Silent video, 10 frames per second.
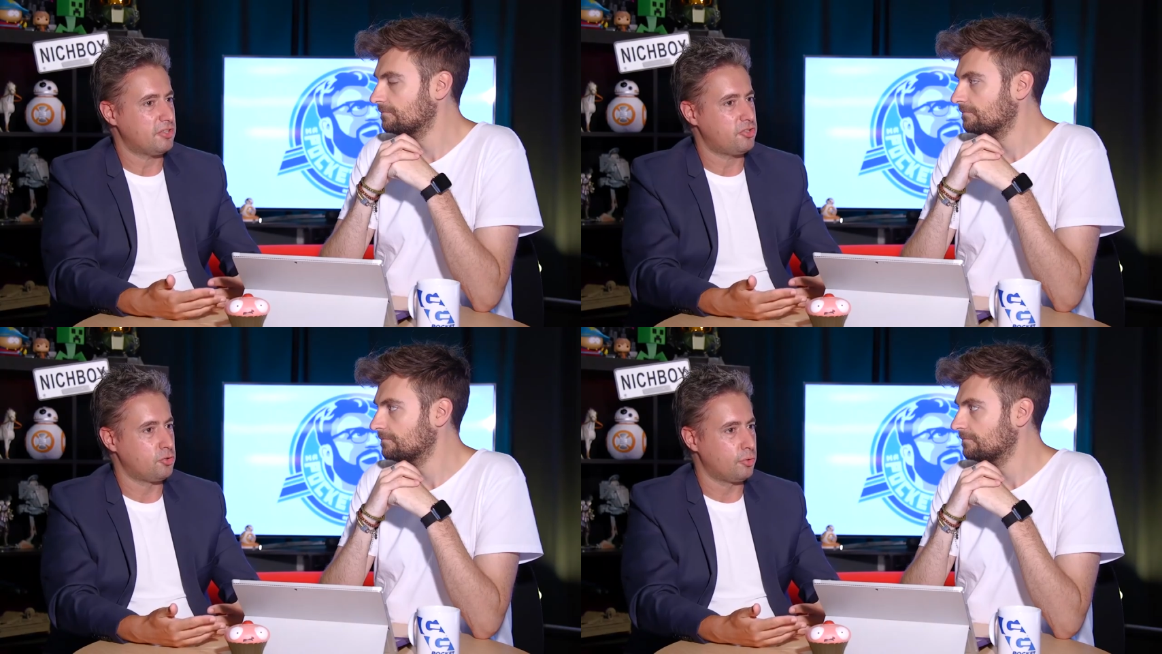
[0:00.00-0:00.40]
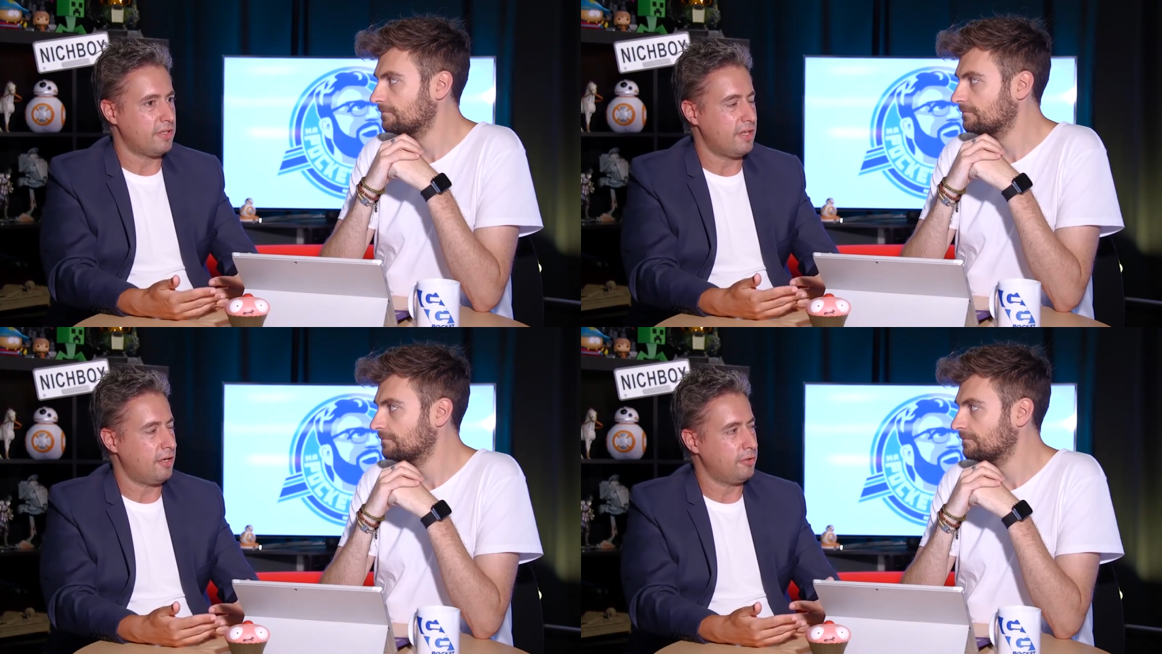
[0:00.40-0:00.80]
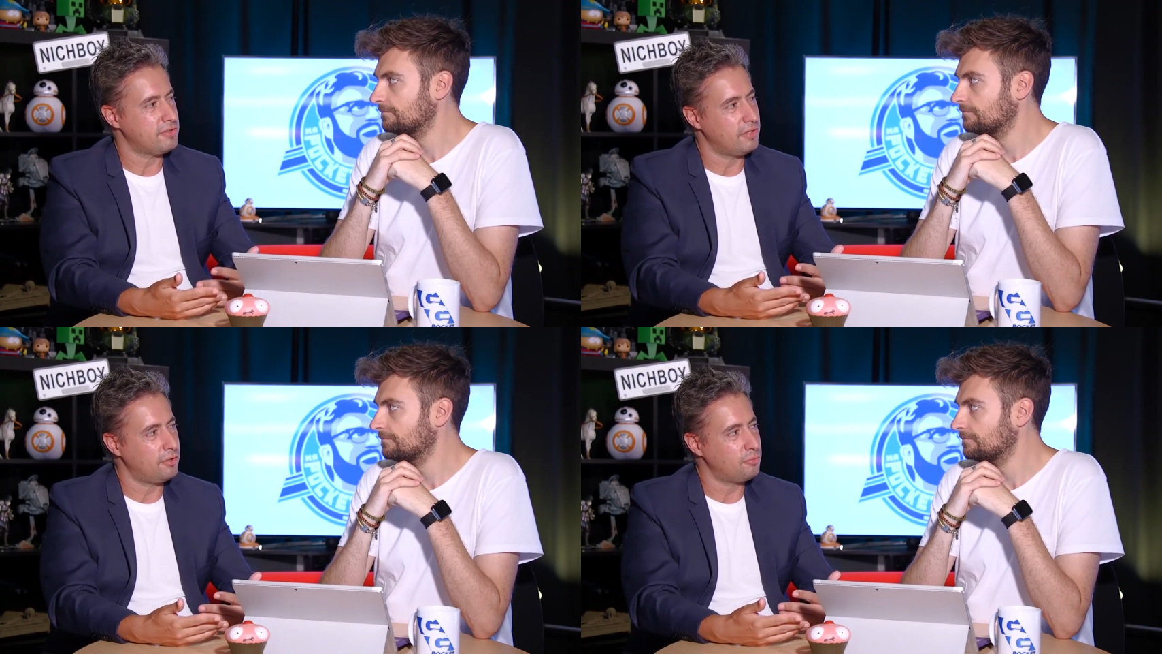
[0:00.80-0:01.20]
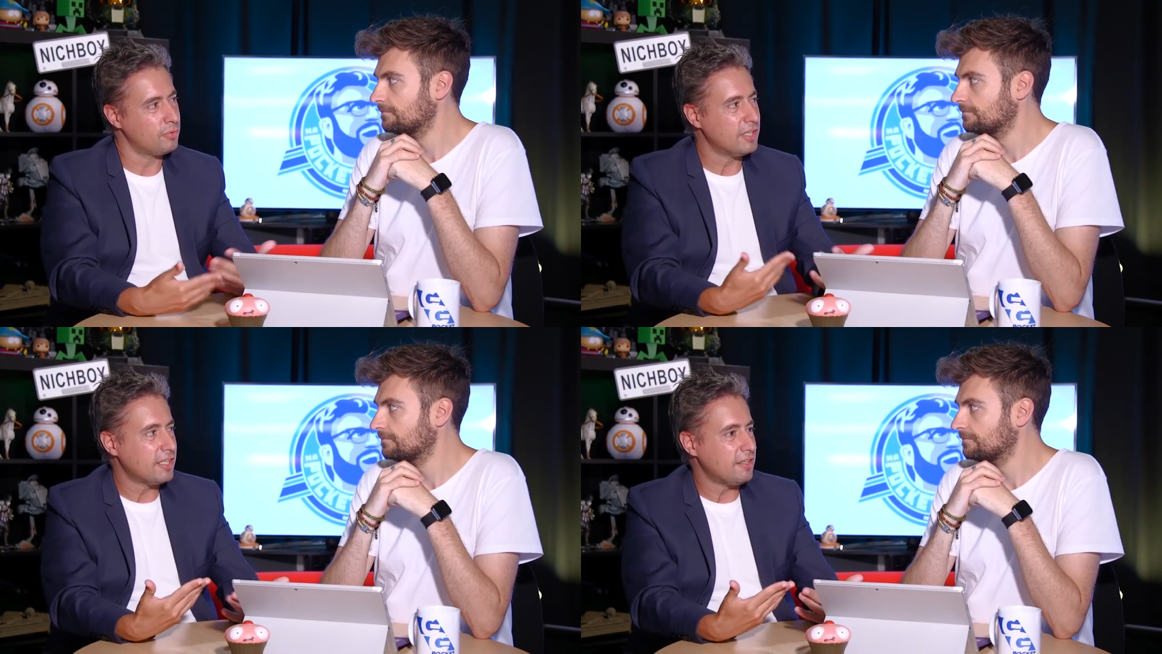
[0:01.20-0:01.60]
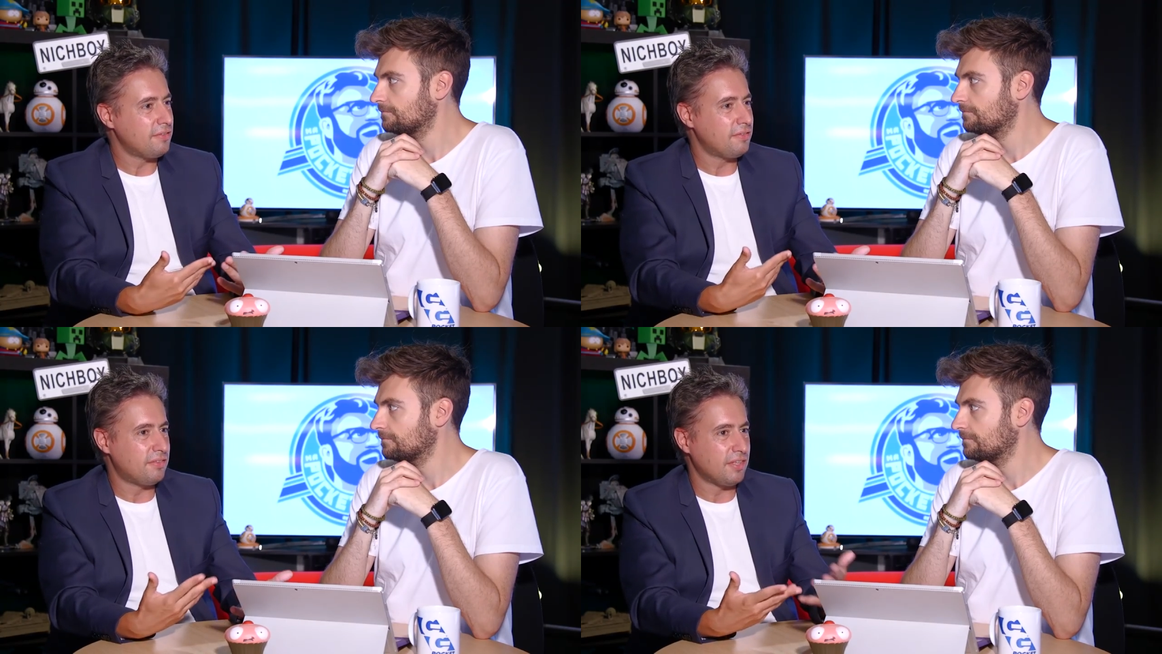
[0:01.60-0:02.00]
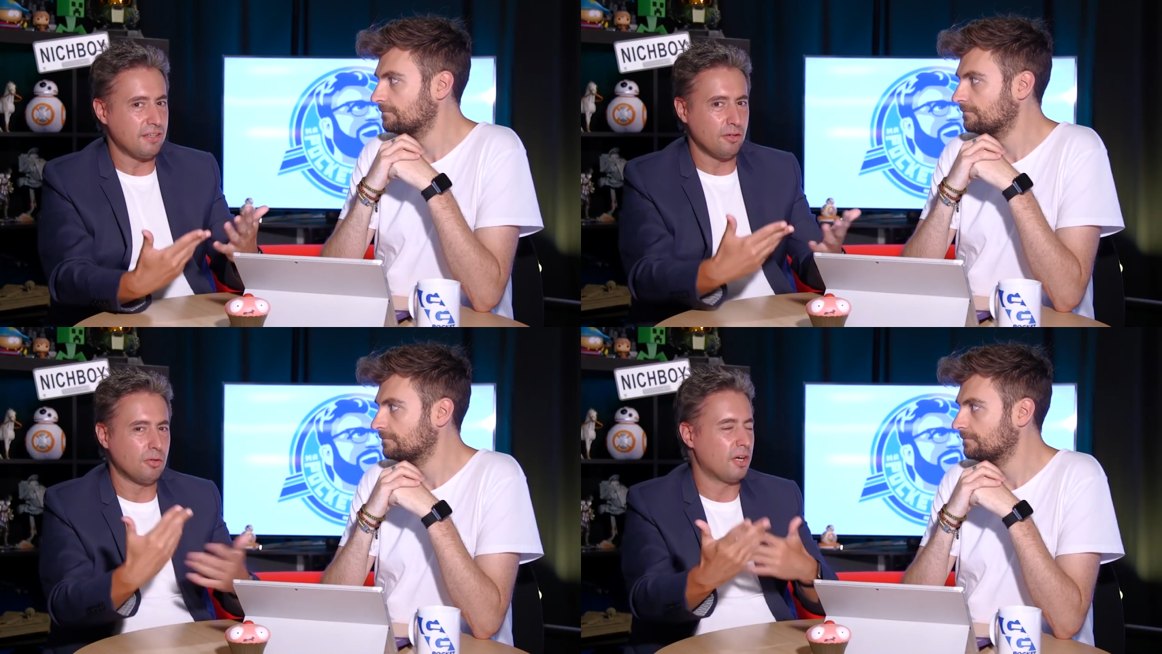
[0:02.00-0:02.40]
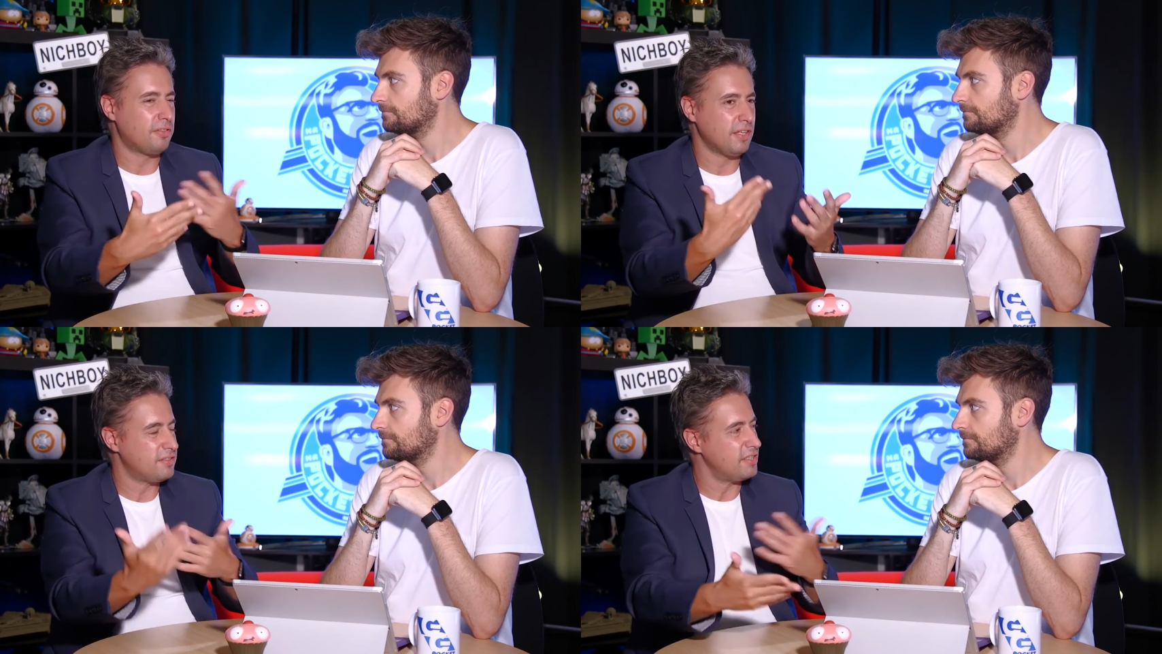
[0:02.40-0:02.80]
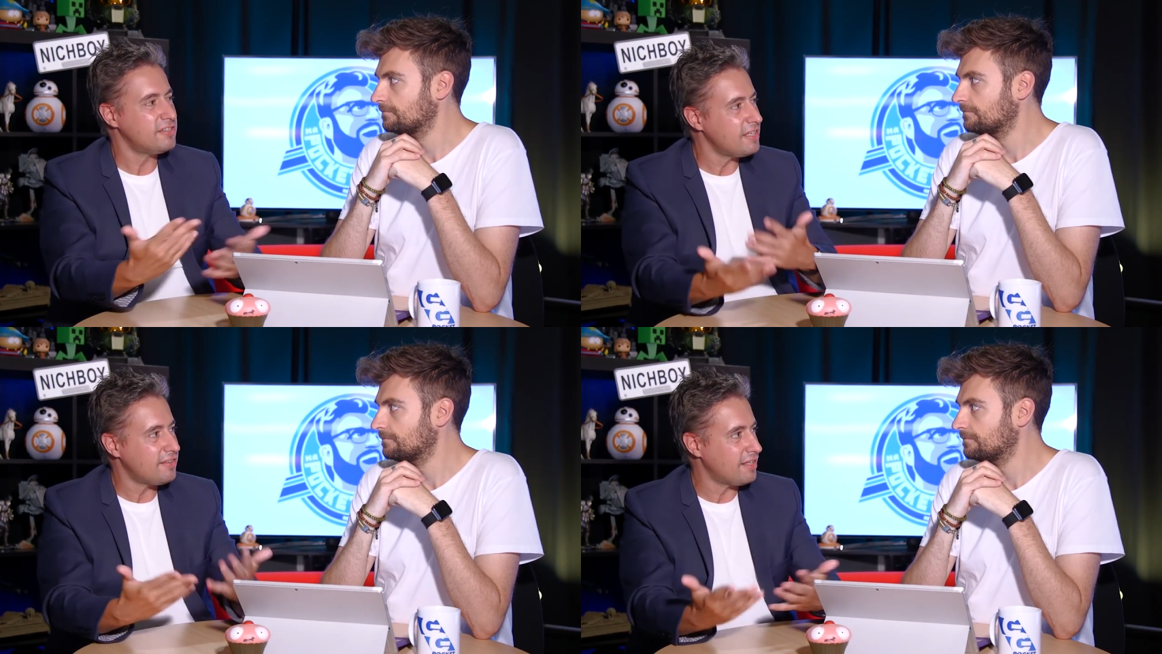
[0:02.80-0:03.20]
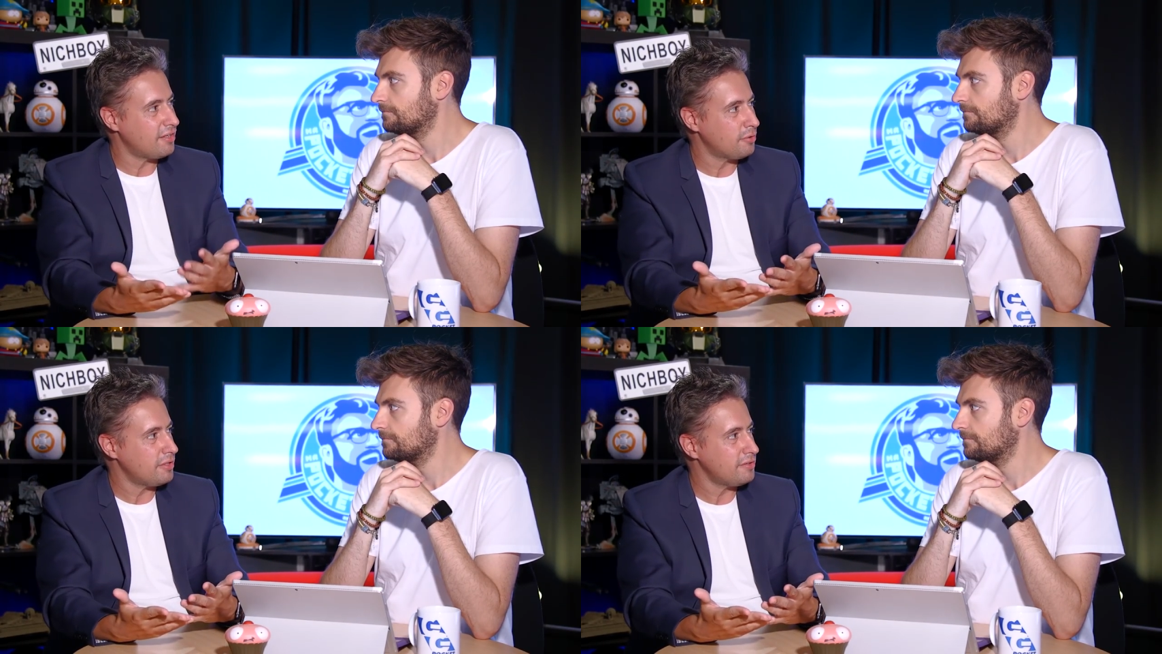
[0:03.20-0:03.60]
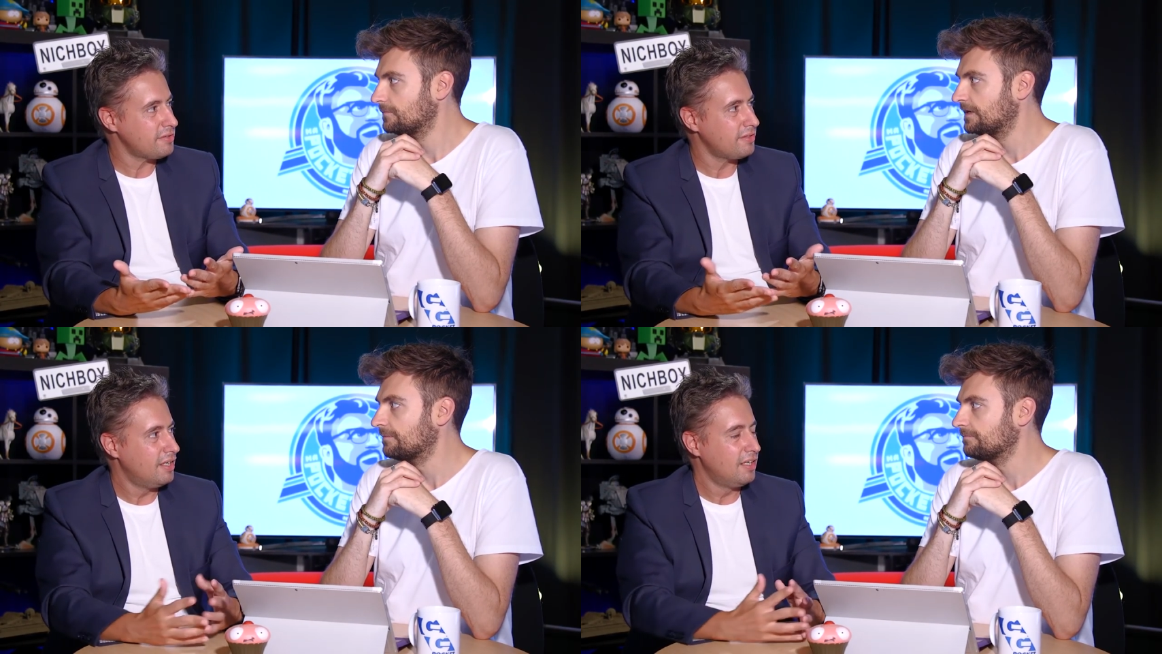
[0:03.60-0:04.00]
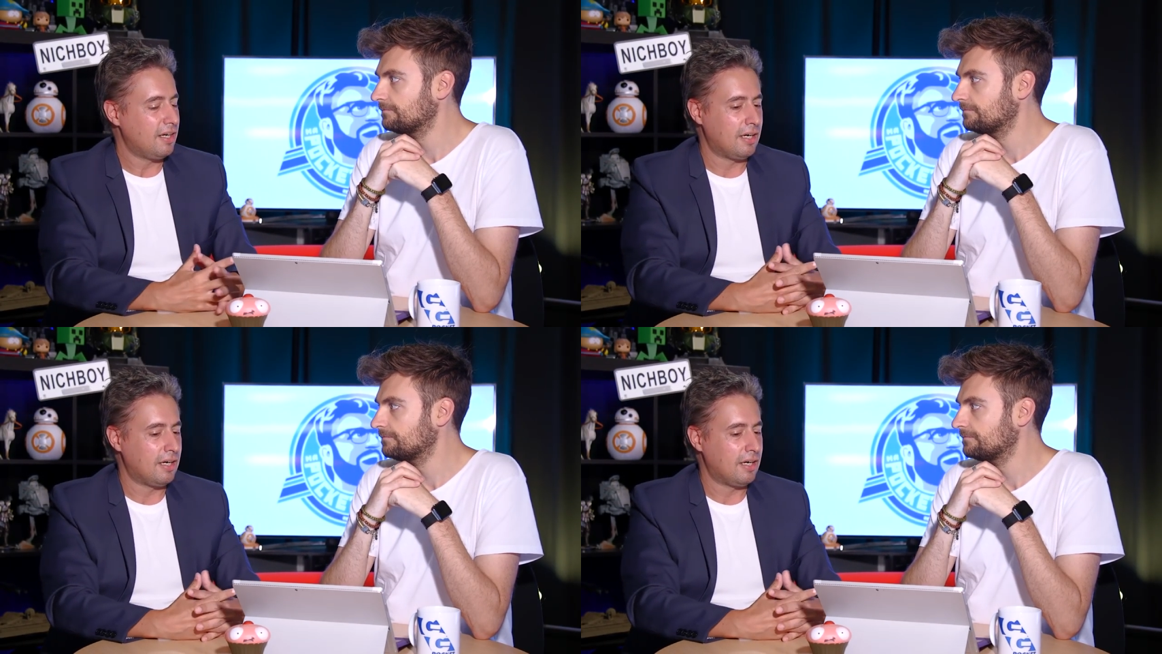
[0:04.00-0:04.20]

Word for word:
Speaker 1: much story there as I really think oh, I think Disney think there is. Yep.